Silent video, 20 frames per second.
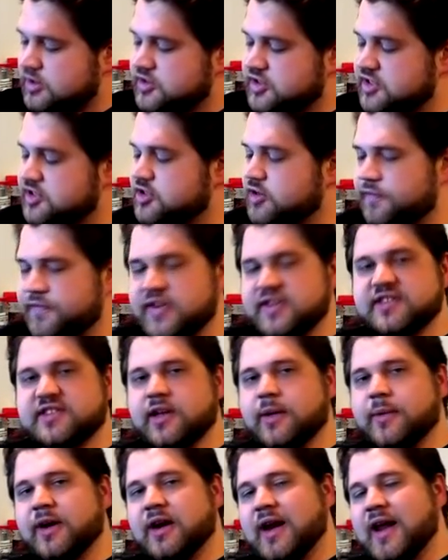So this is your fifth
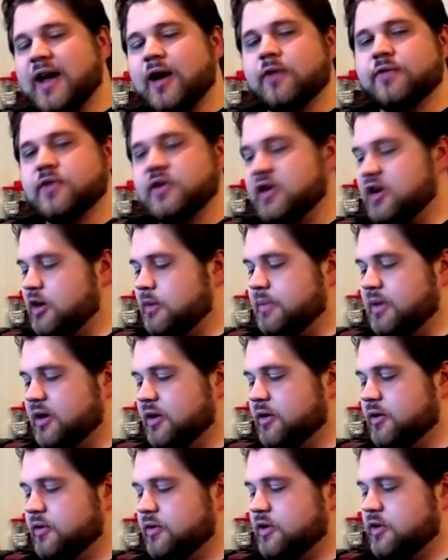summon. Now if you get
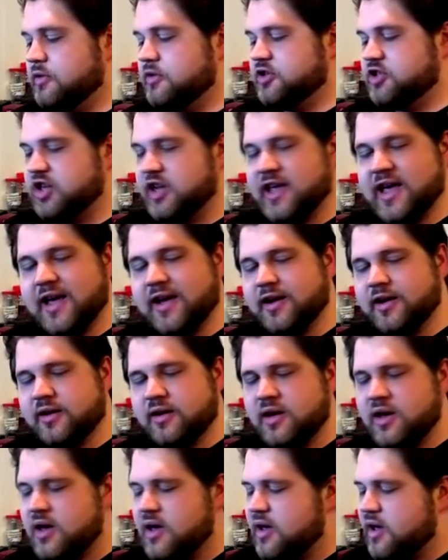Nibiru, you just negate
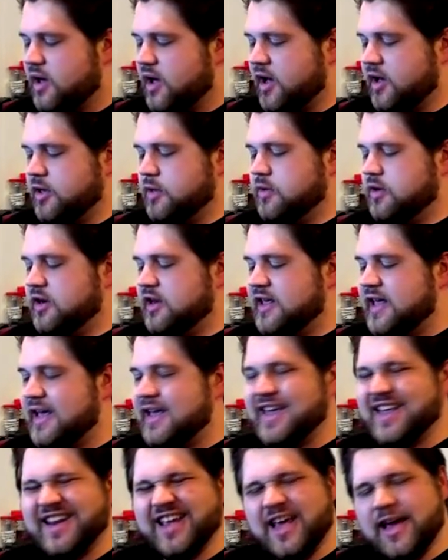it. You can
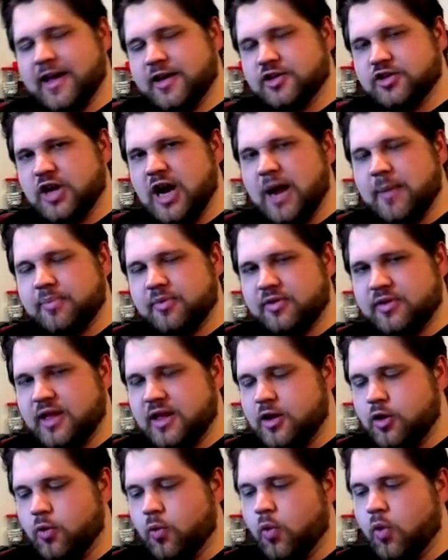negate any hand trap
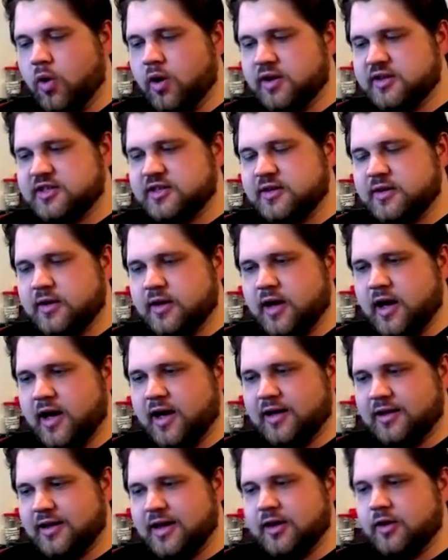that you want
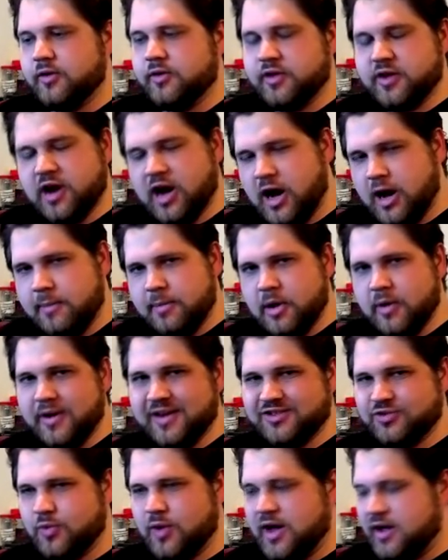later in the combo
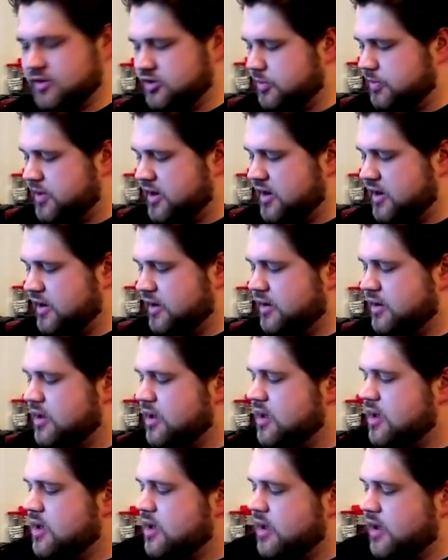as well, depending
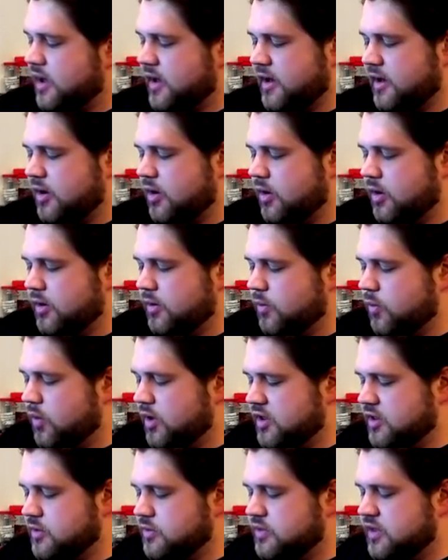on
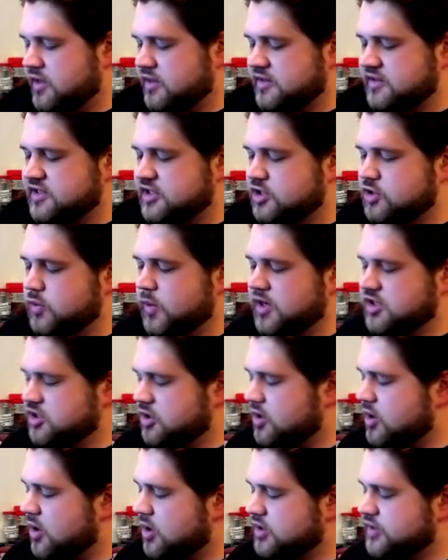what you think the
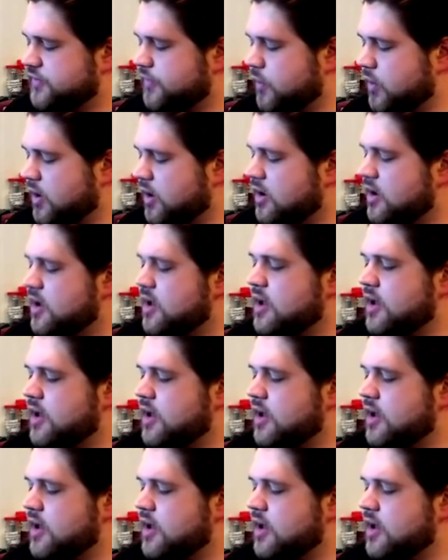situation calls for.